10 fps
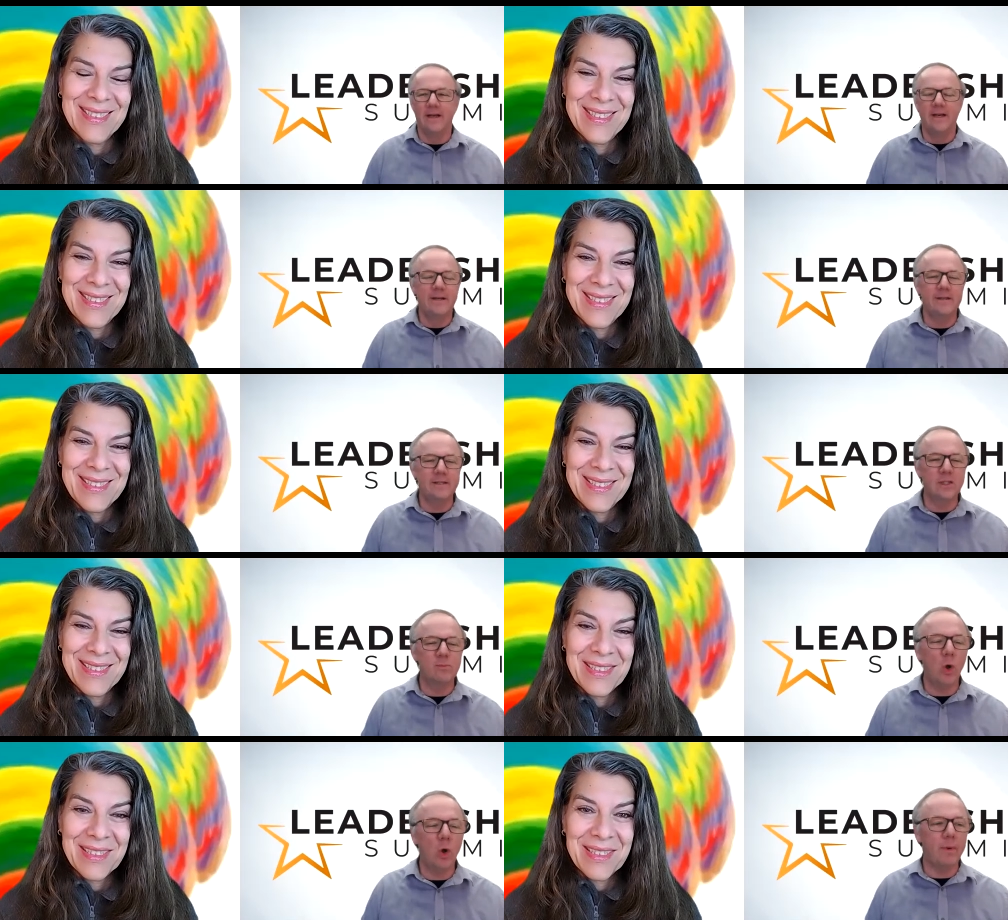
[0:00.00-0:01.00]
Speaker 1: This is
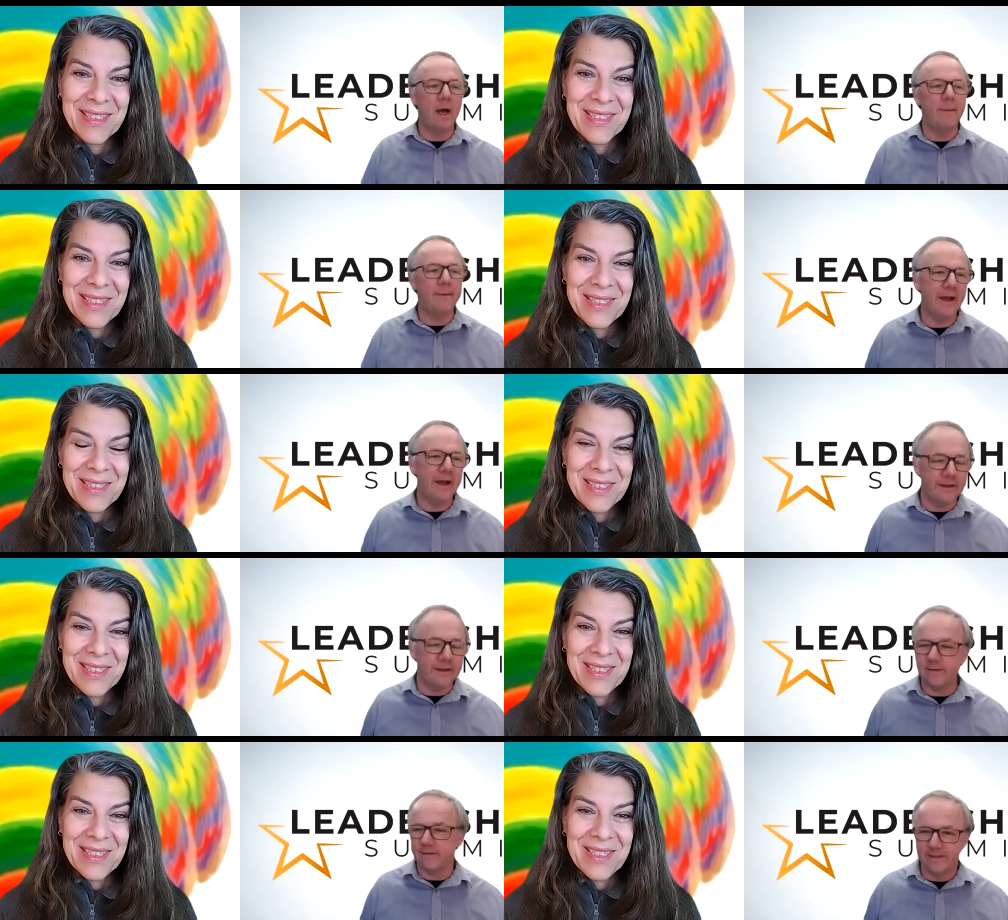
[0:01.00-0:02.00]
Paul Palmer
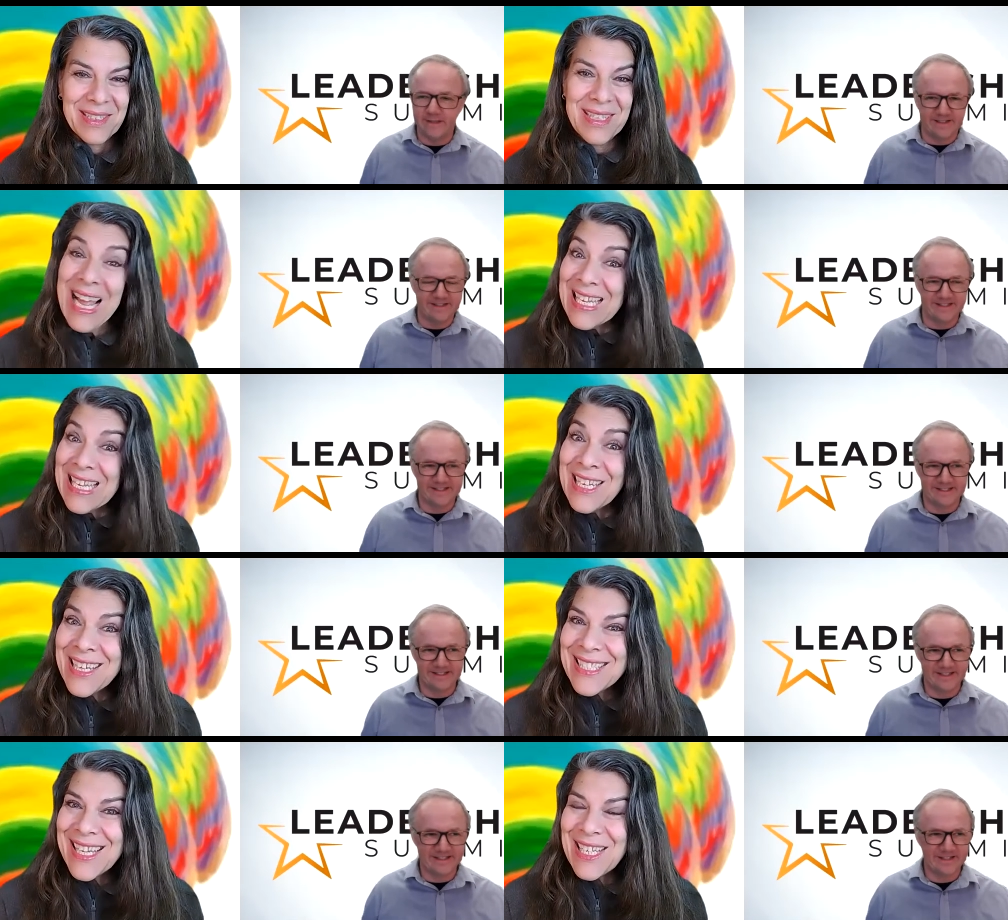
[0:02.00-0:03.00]
and
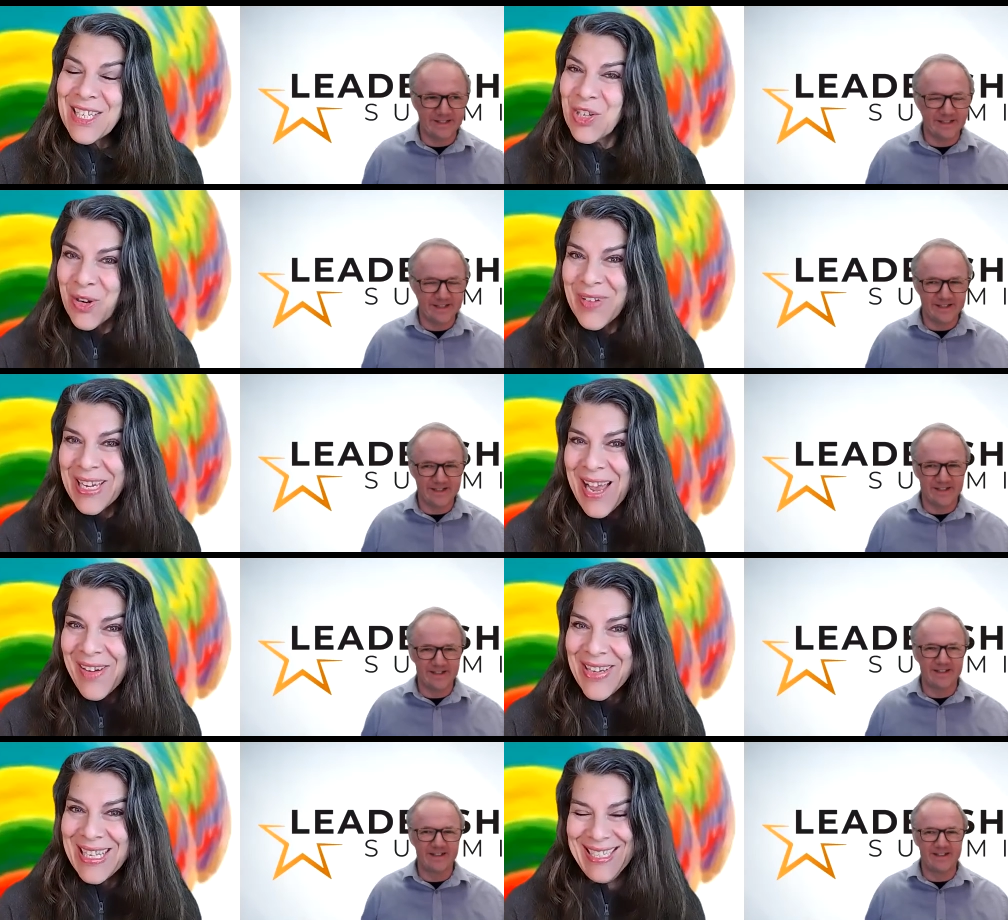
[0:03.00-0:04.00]
Natasha
Speaker 2: Todorovic
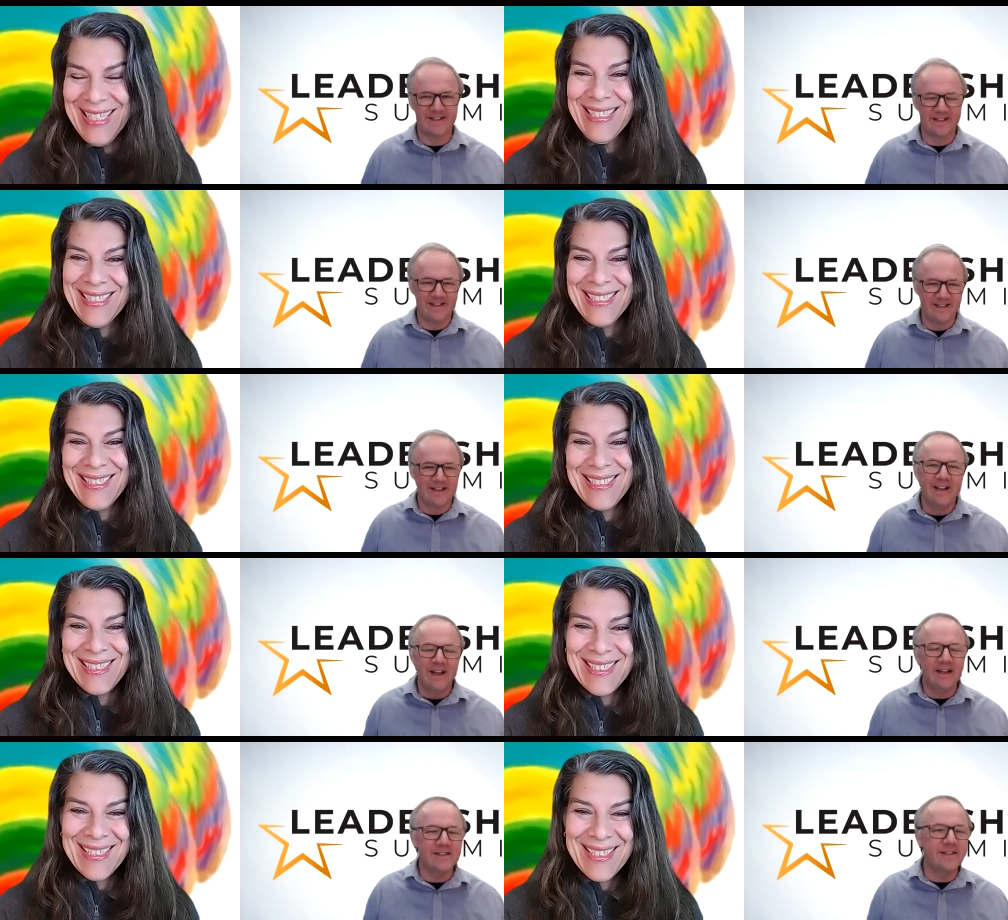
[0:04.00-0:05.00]
Cowan.
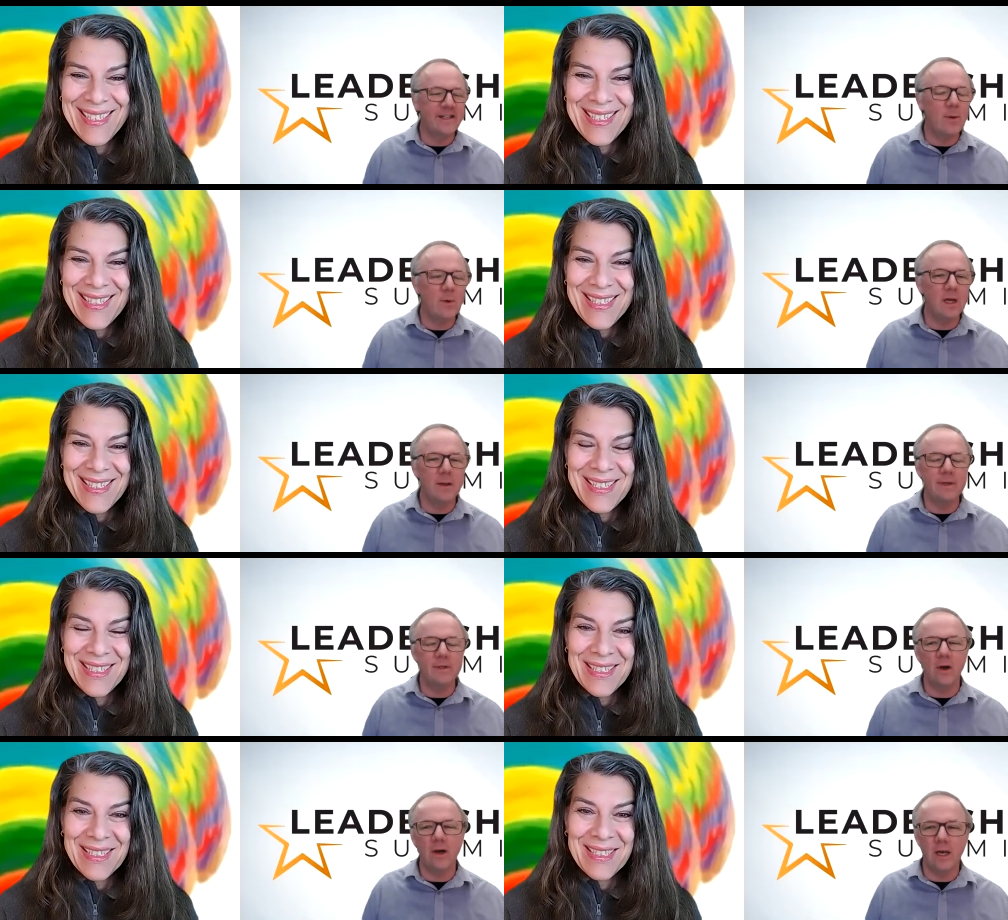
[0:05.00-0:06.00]
Speaker 1: And today we're going to
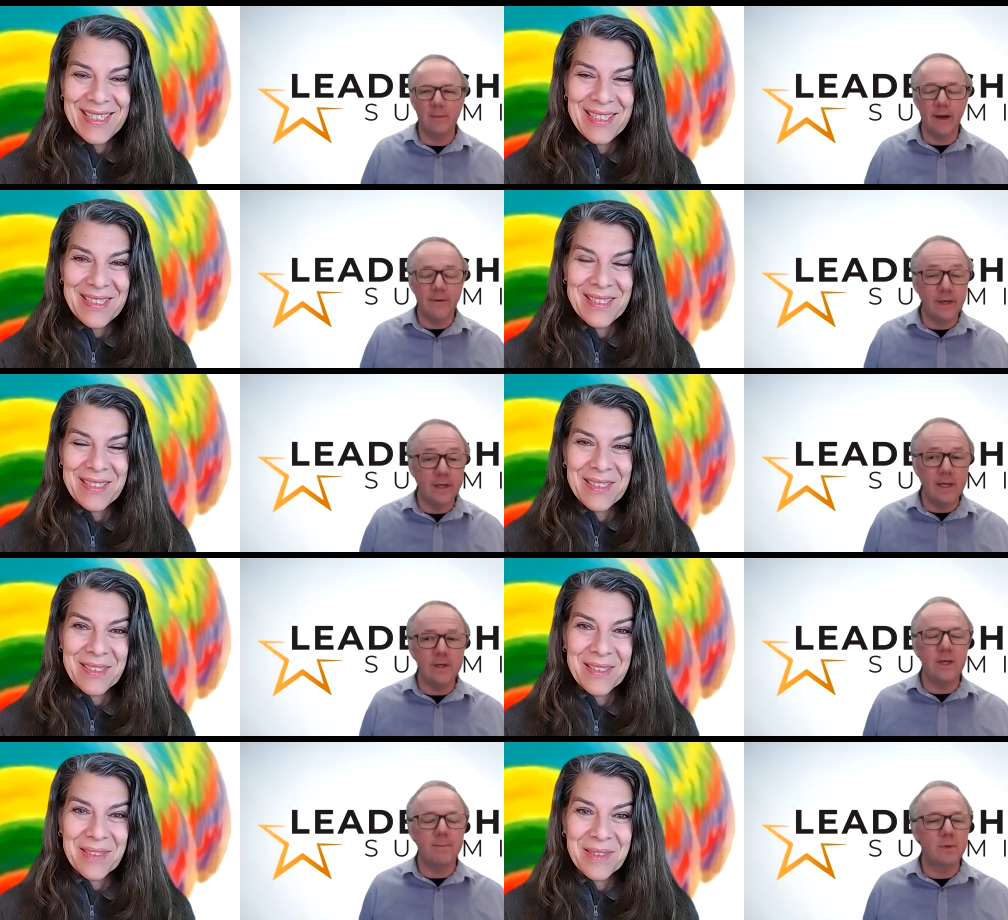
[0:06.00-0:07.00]
be talking about the
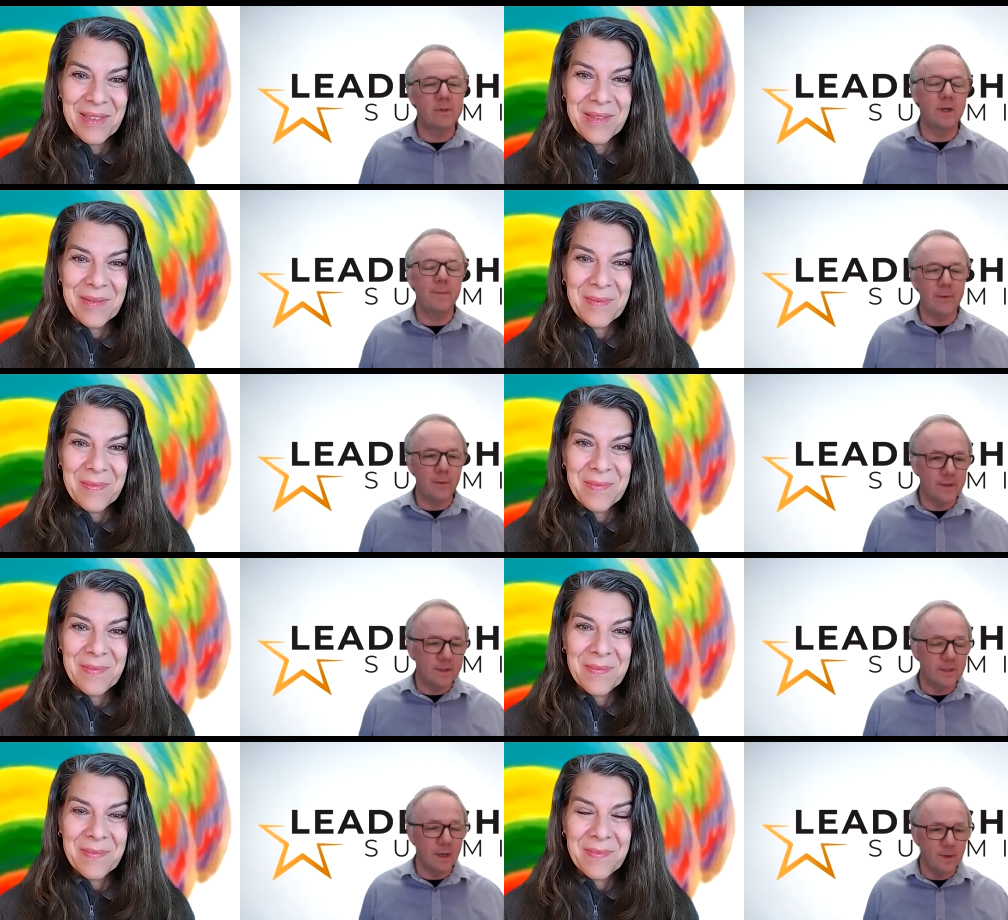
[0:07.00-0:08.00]
Leadership Summit,
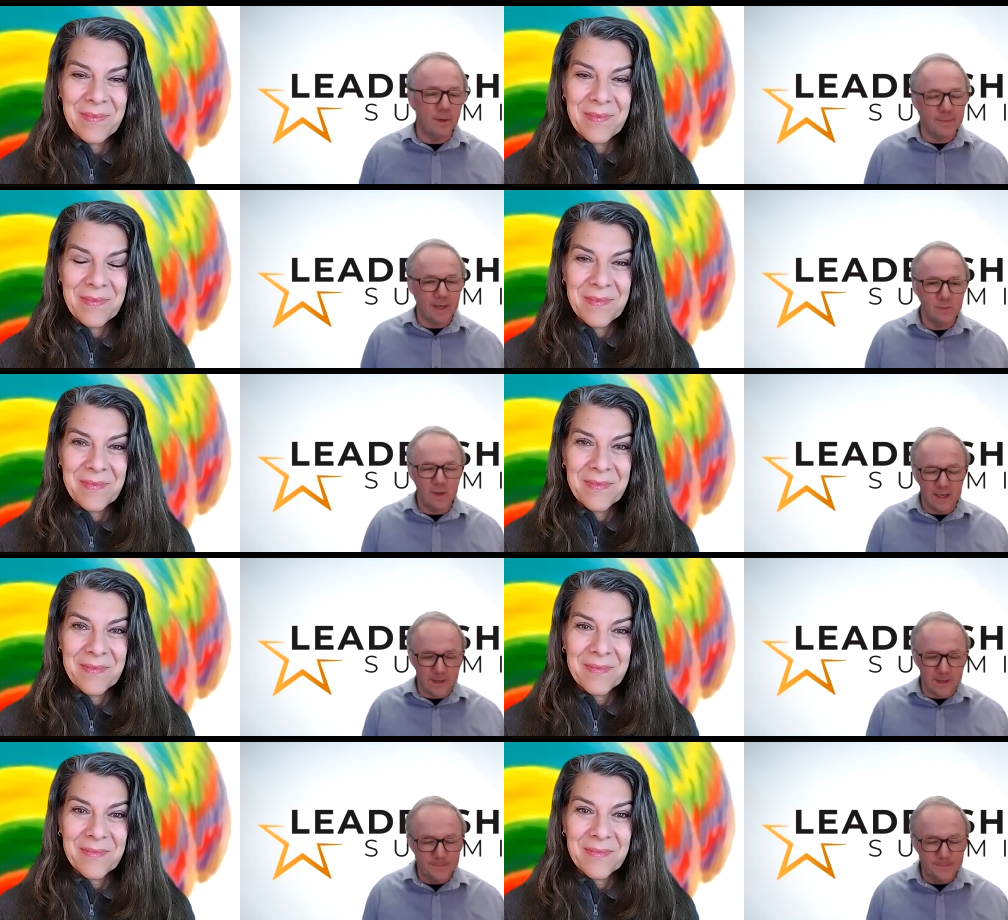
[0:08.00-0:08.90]
which is coming up next week.